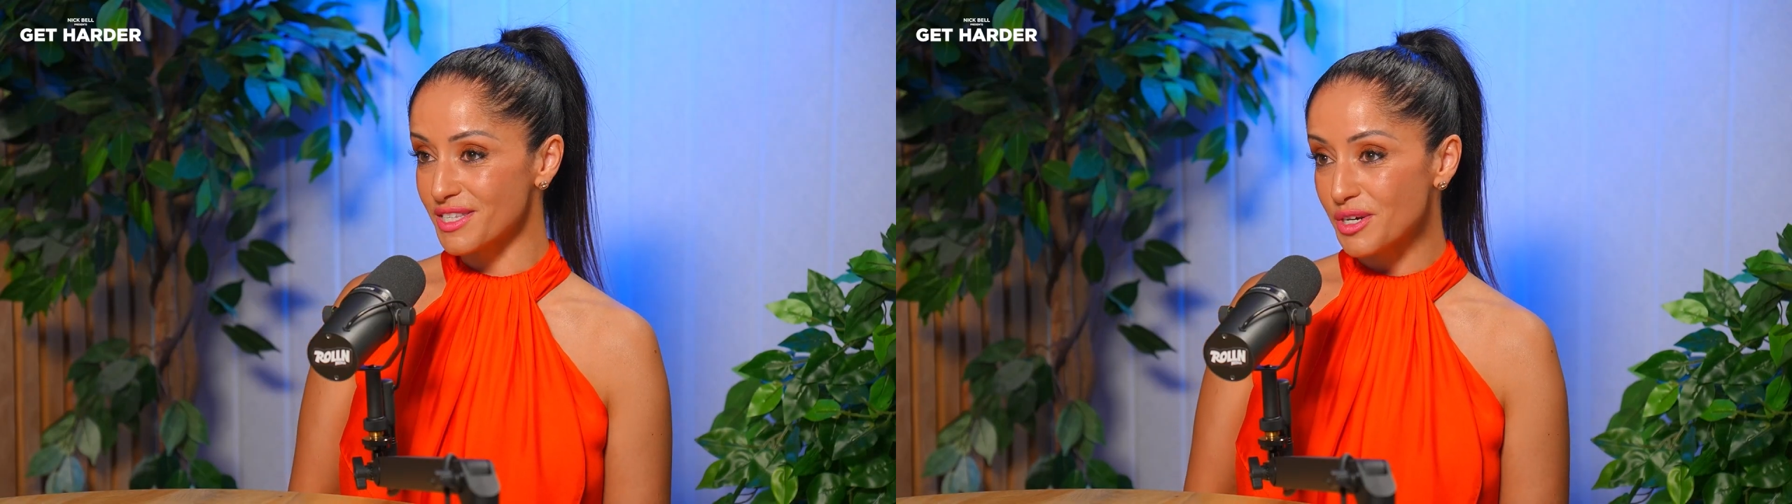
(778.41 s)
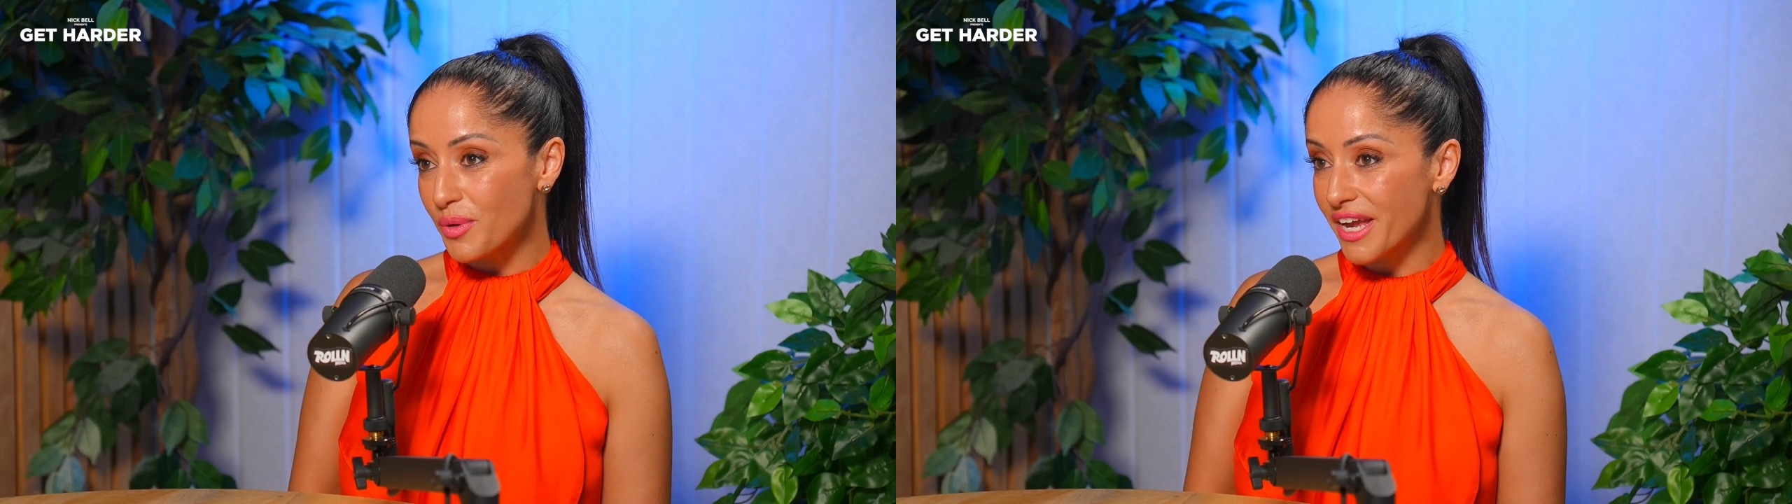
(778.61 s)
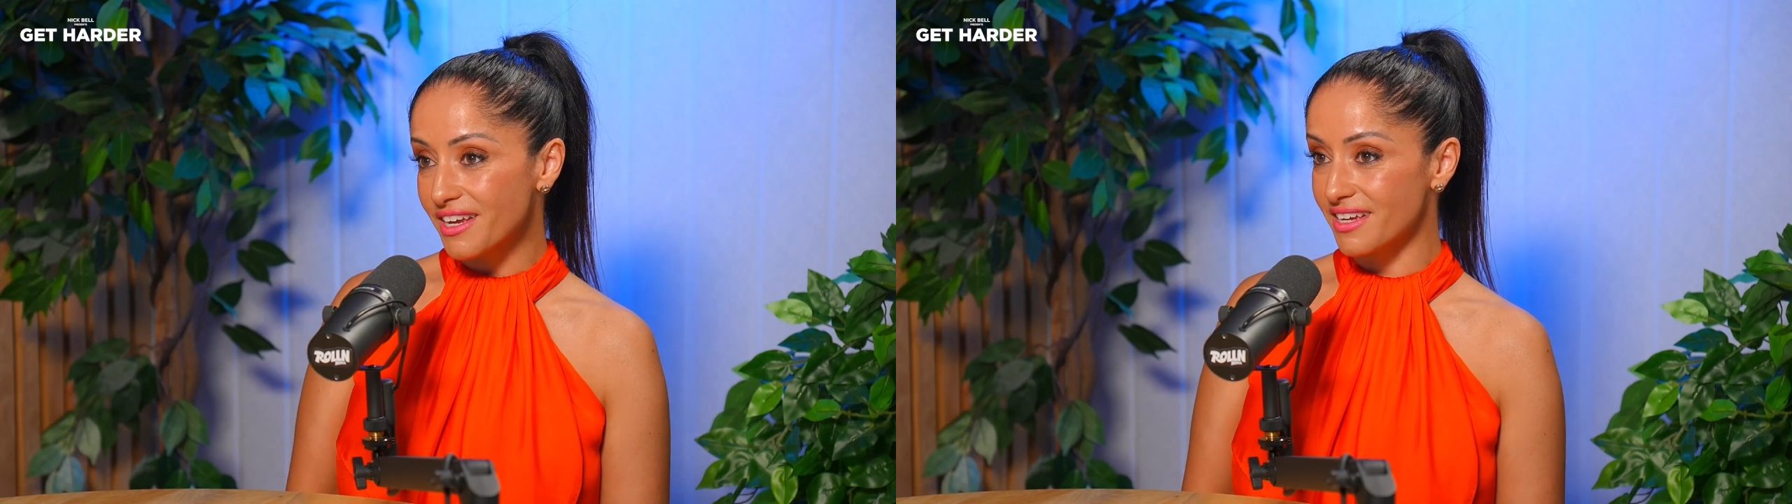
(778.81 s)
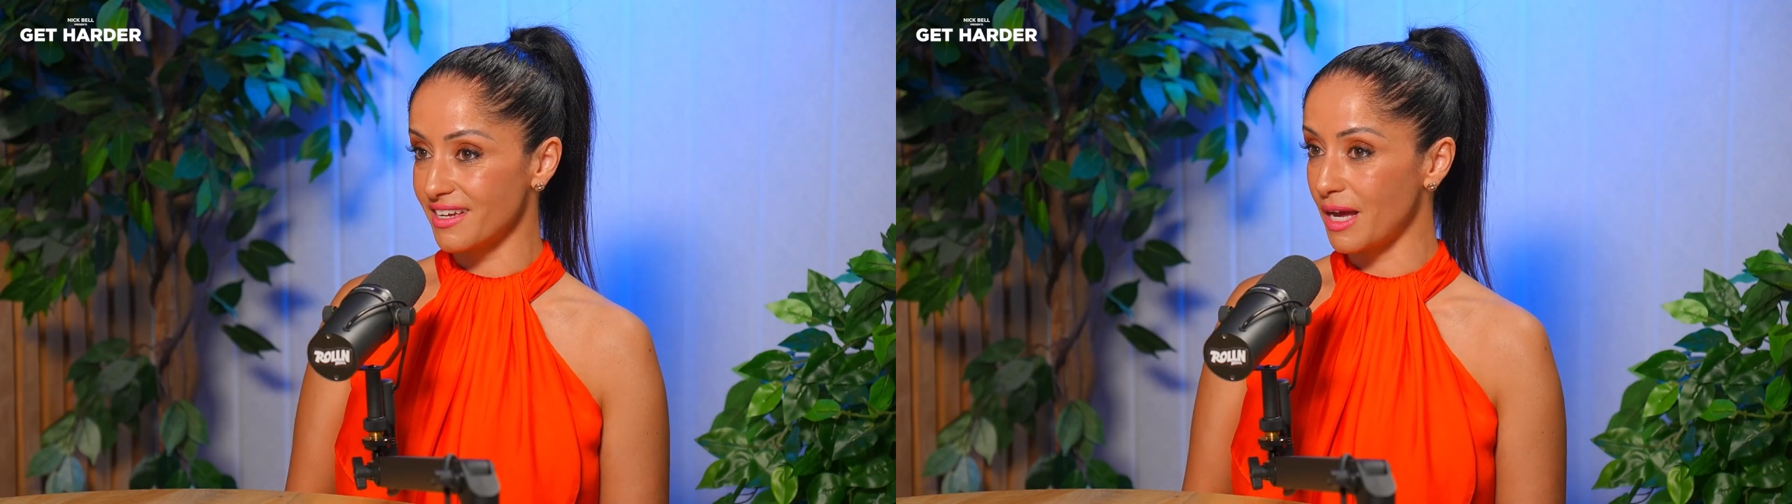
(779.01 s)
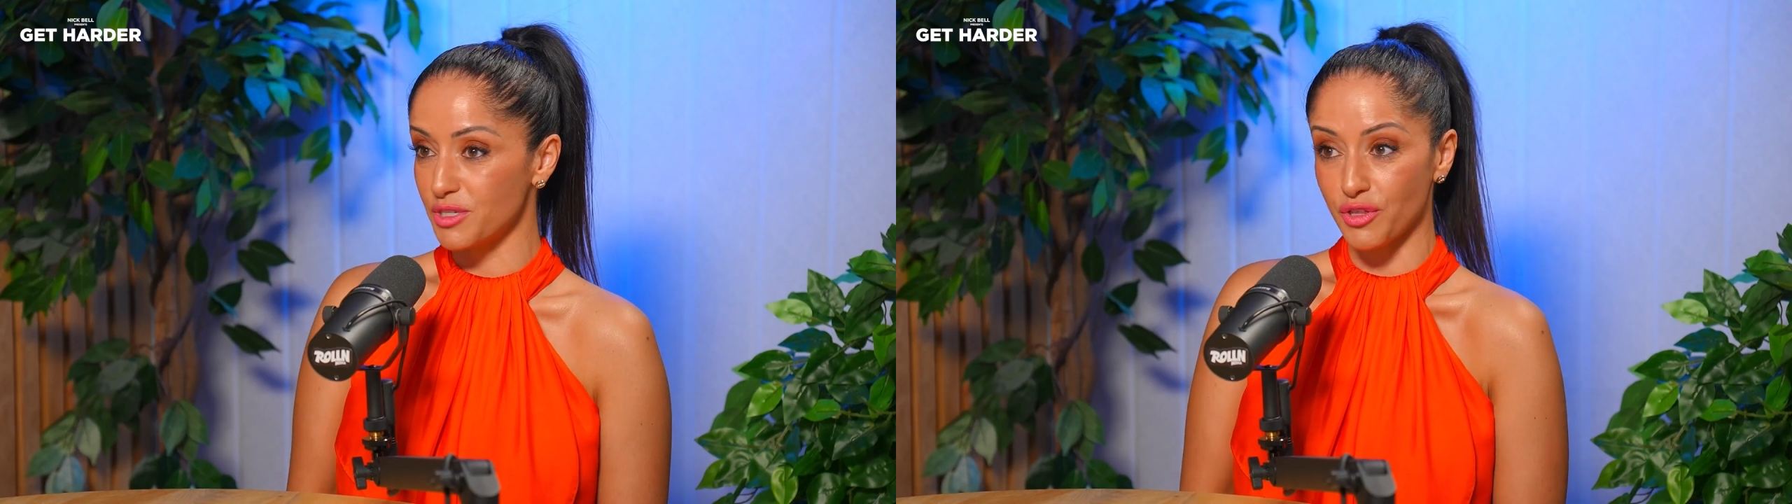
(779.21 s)
in a week,
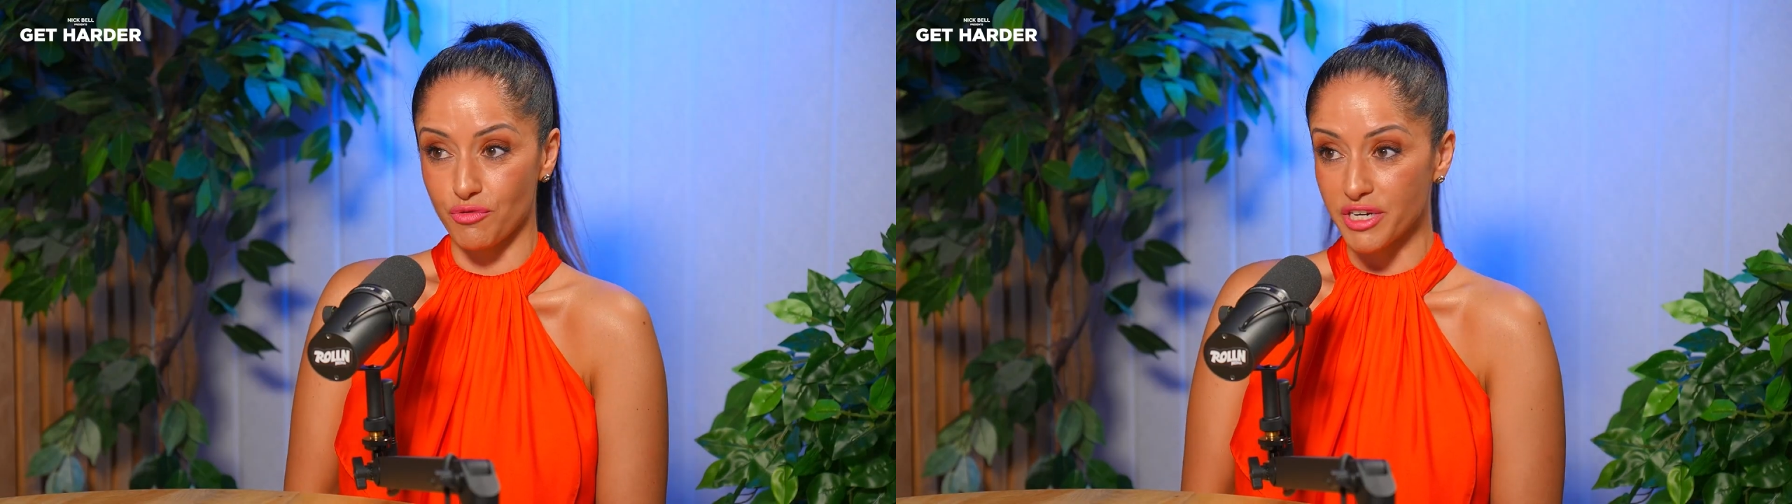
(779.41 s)
up to 3